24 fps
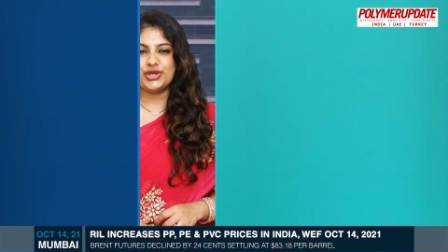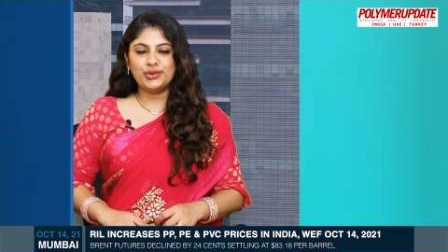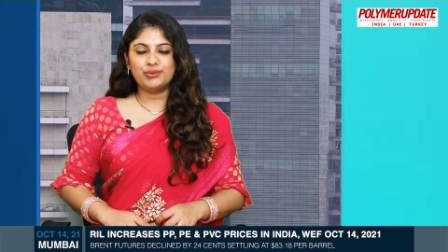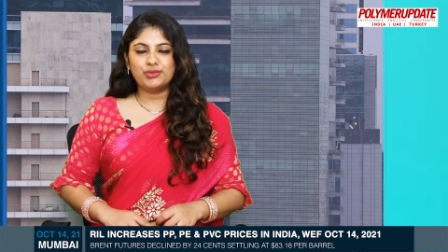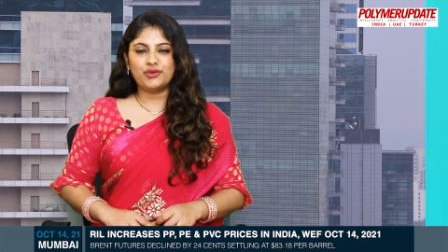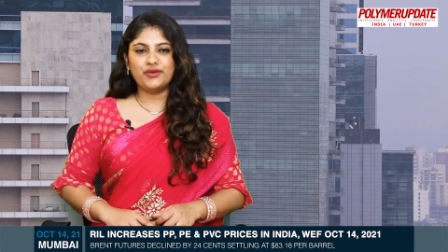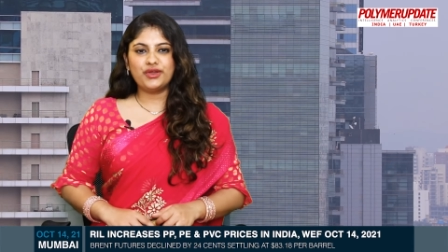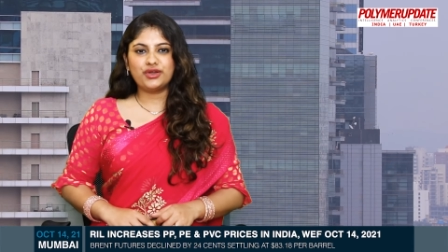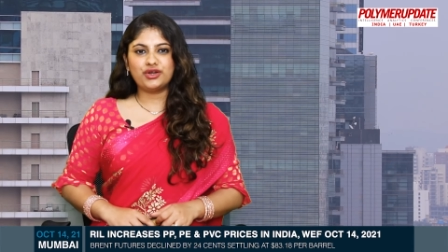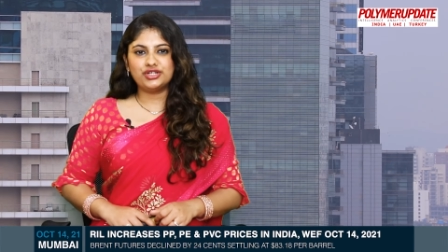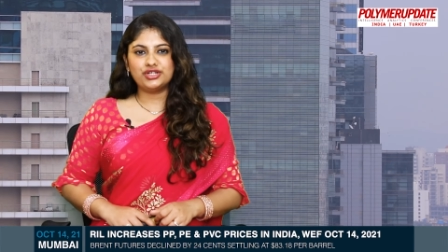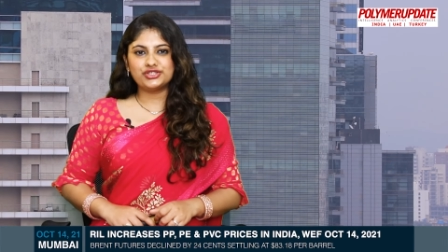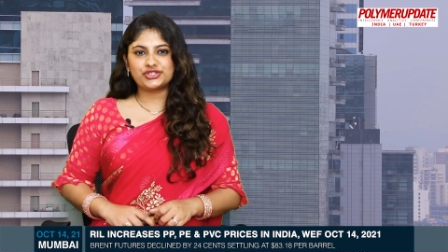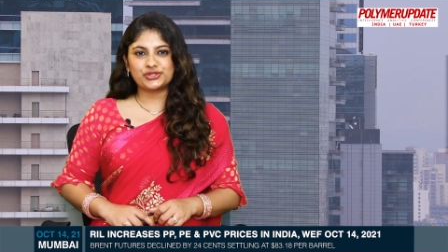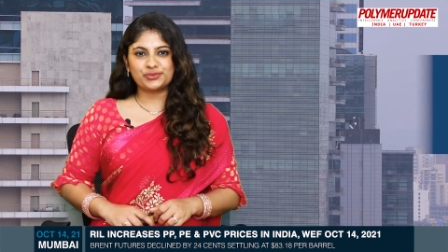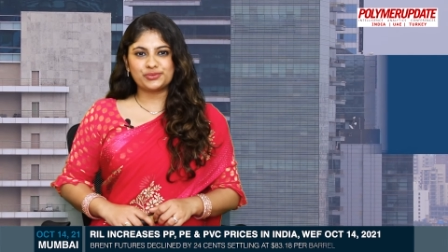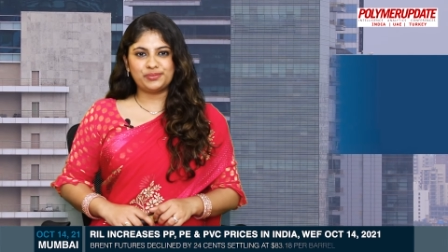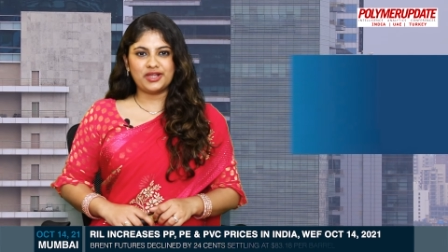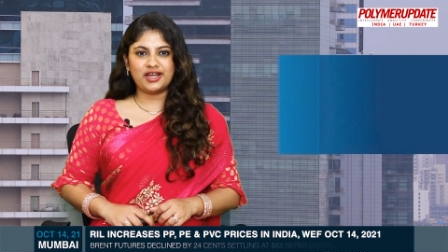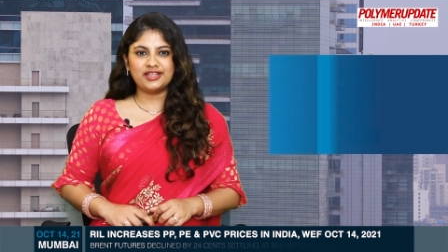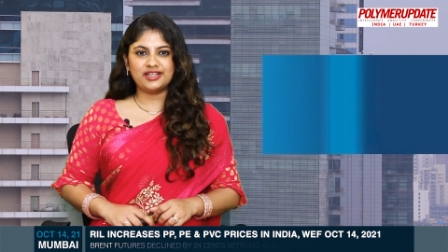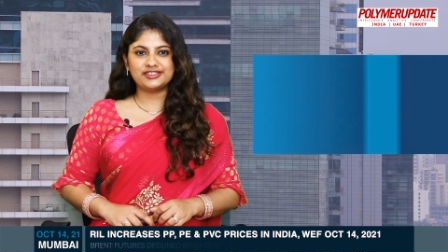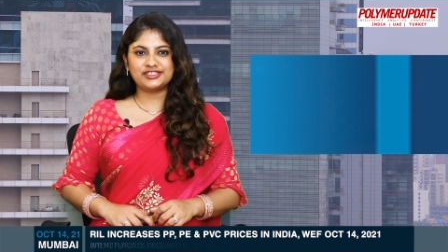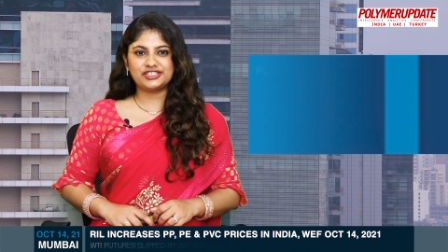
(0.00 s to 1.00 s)
Moving on to
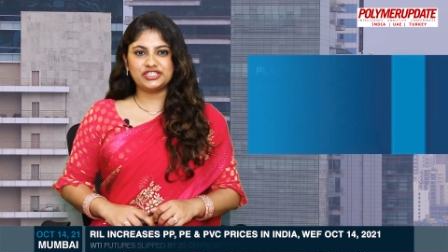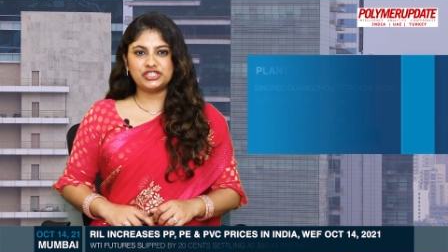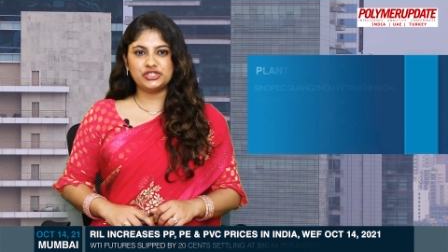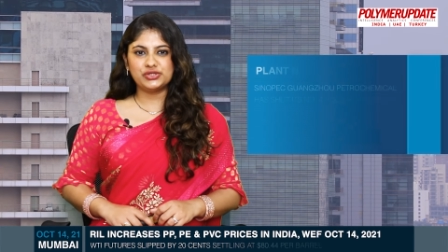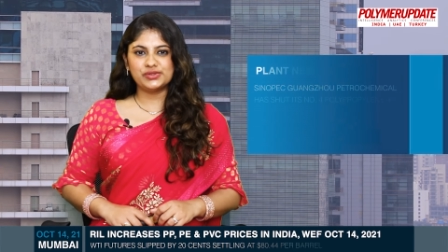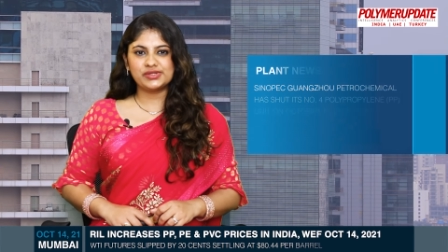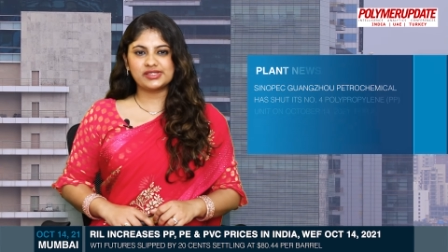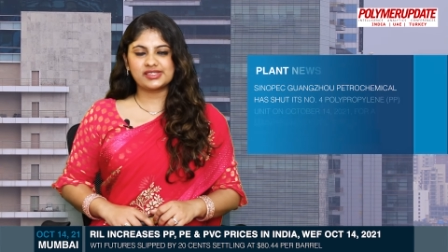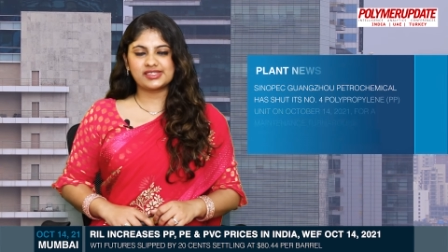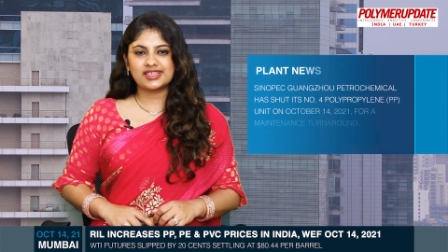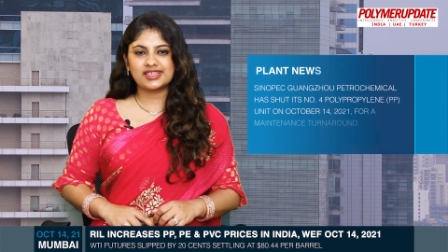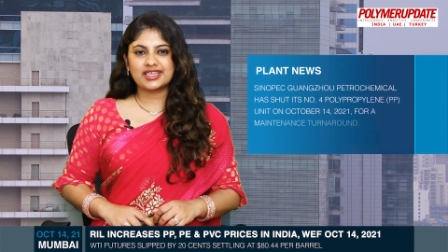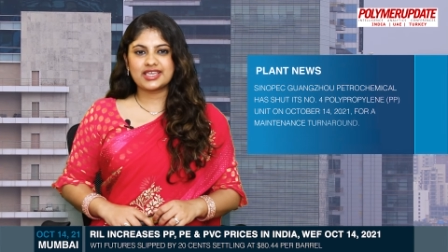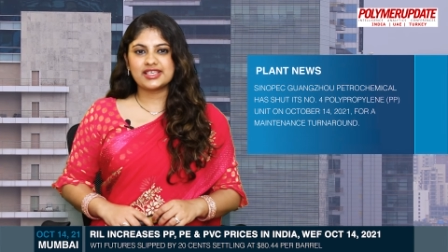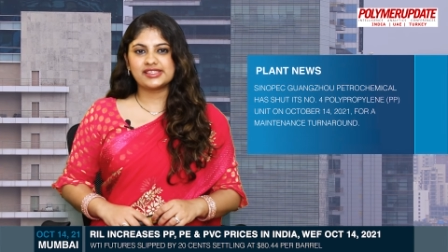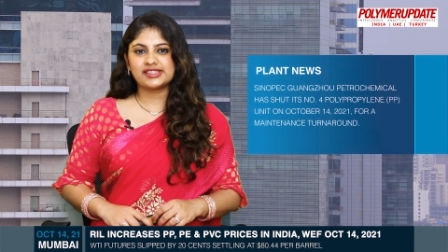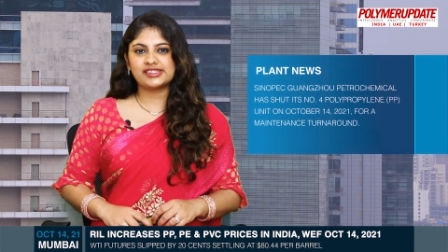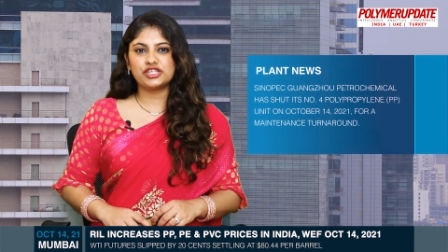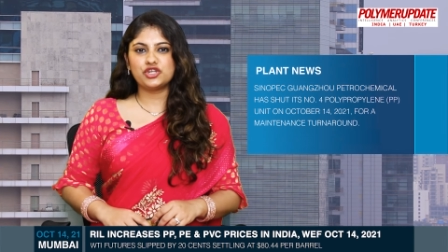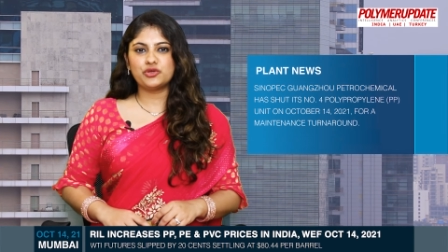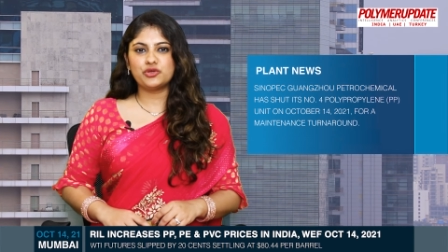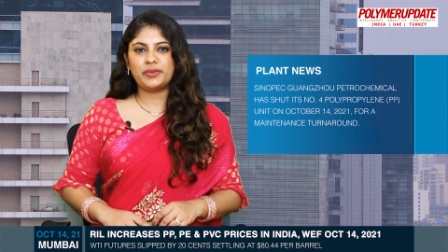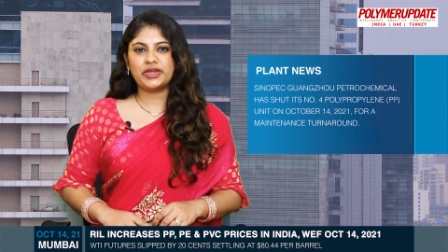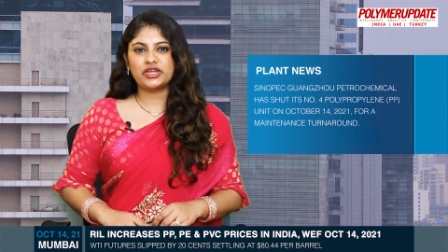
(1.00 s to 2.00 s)
plant news.
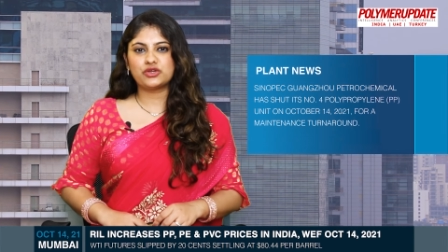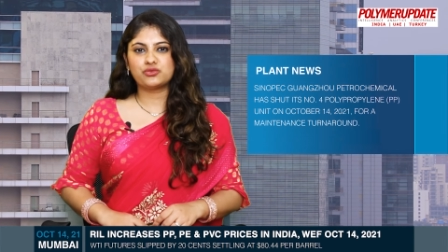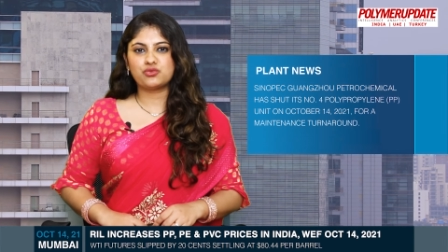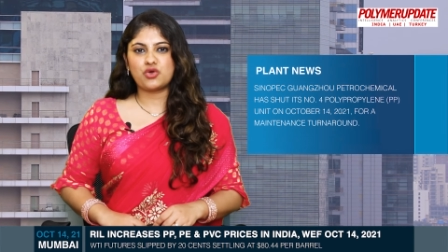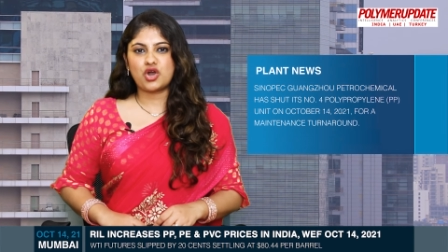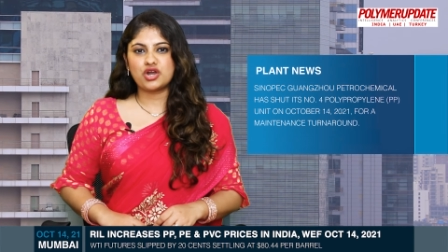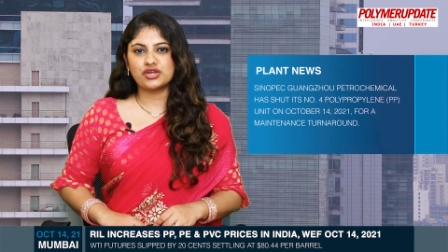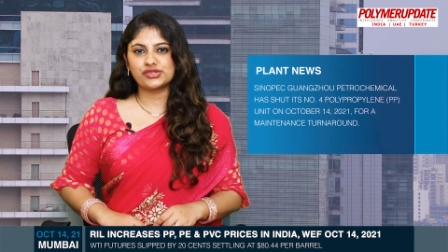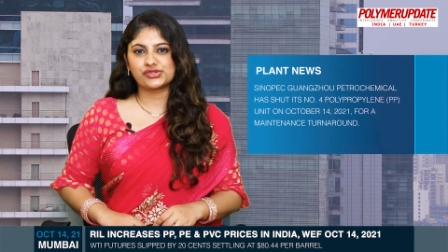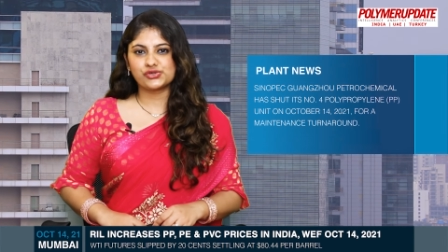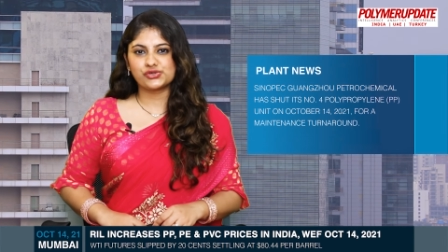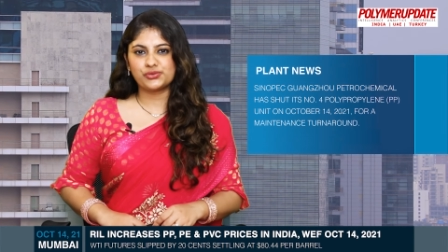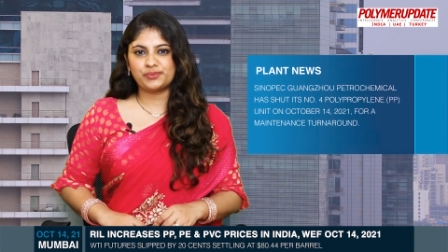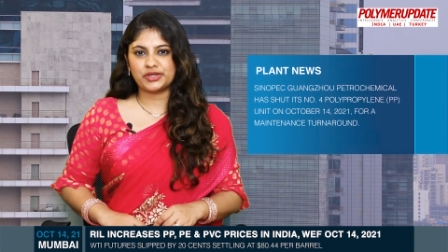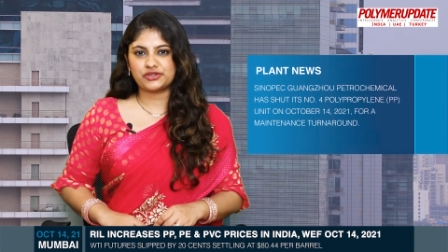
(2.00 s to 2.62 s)
Sinopec Guangzhou